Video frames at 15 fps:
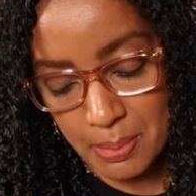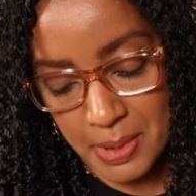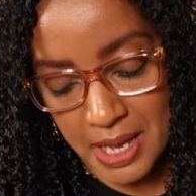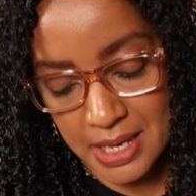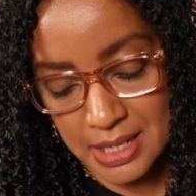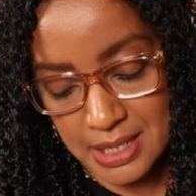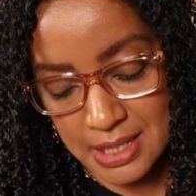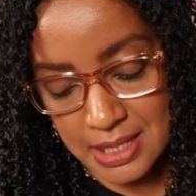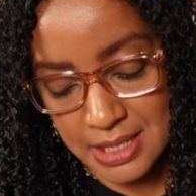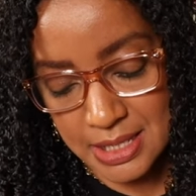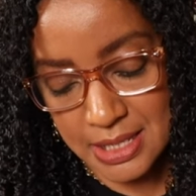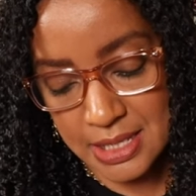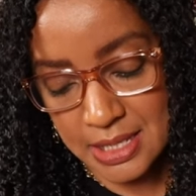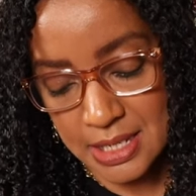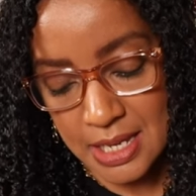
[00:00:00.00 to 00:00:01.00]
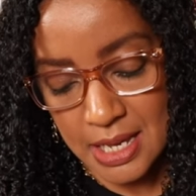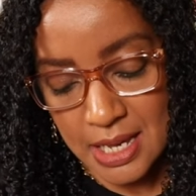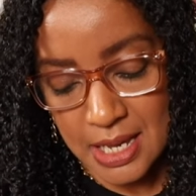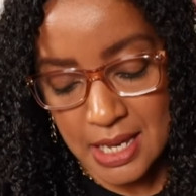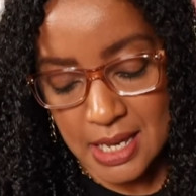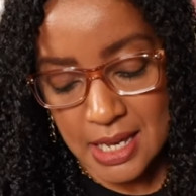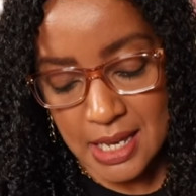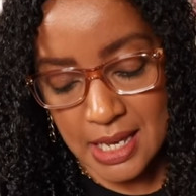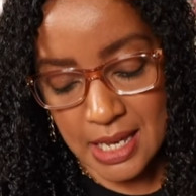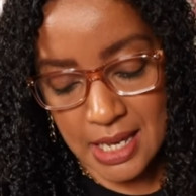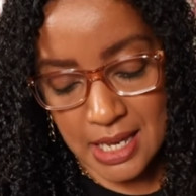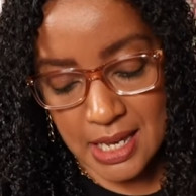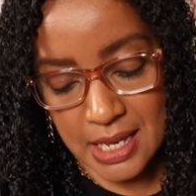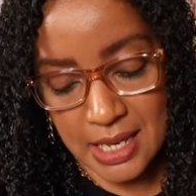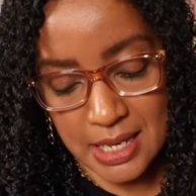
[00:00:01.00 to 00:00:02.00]
buttons
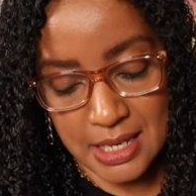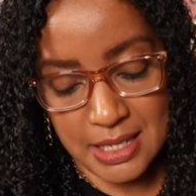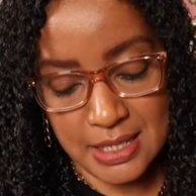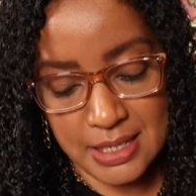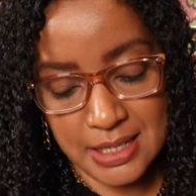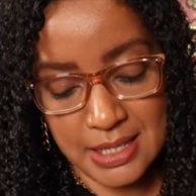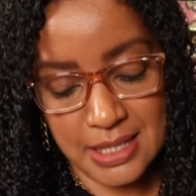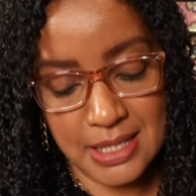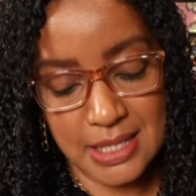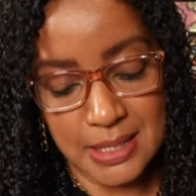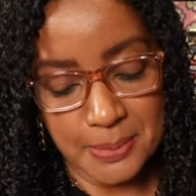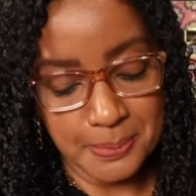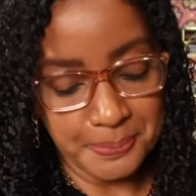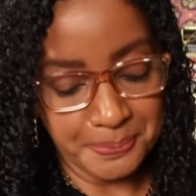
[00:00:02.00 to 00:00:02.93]
is